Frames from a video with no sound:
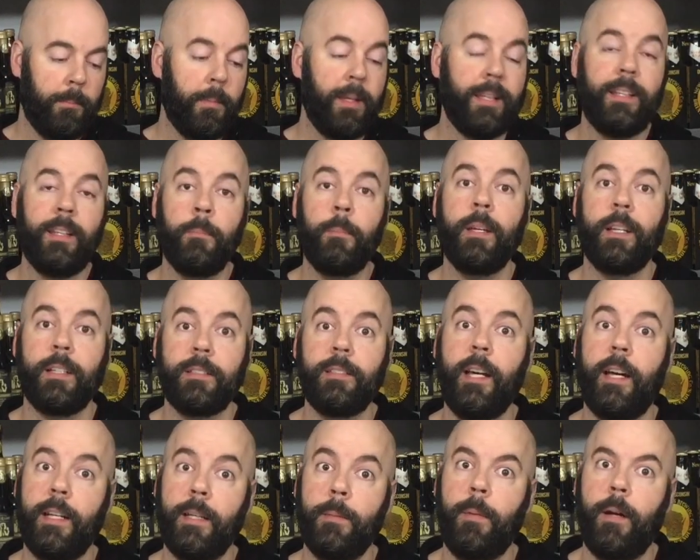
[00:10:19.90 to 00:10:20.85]
making me
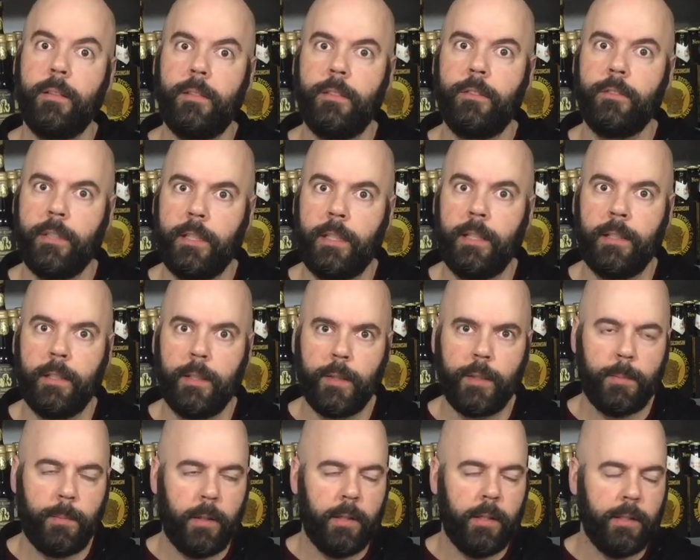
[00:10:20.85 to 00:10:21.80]
excited about the drinking
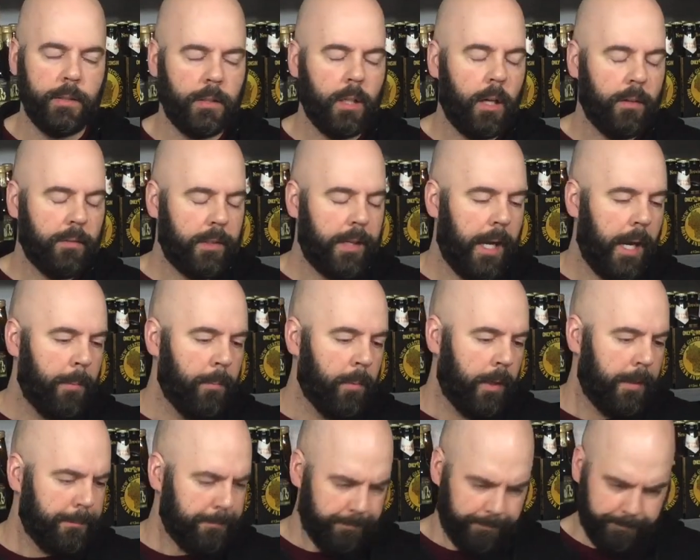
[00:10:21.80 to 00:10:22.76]
experience off
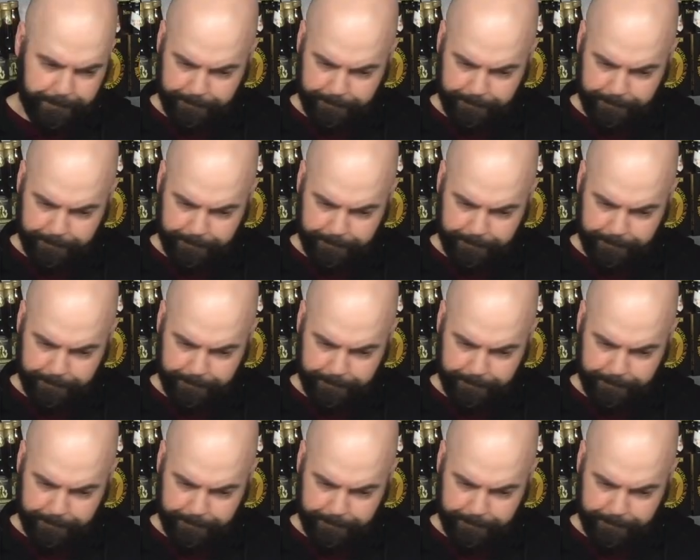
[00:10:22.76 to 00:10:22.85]
camera.